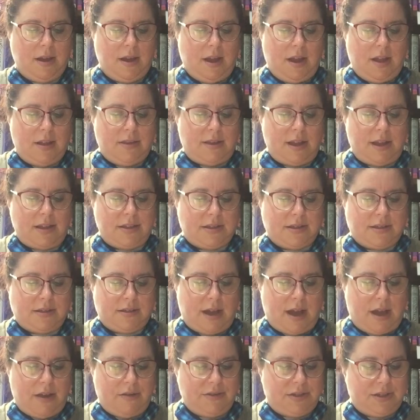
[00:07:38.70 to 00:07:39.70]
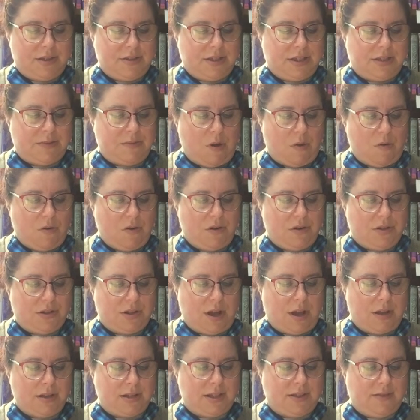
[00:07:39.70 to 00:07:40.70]
Dense clouds of smoke or
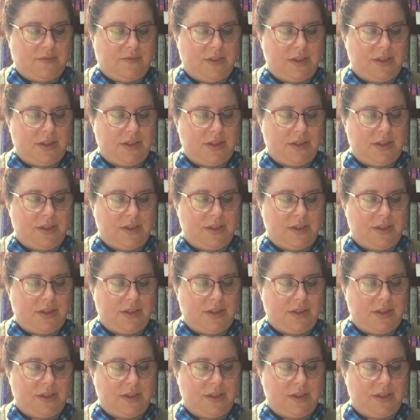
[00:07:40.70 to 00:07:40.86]
dust,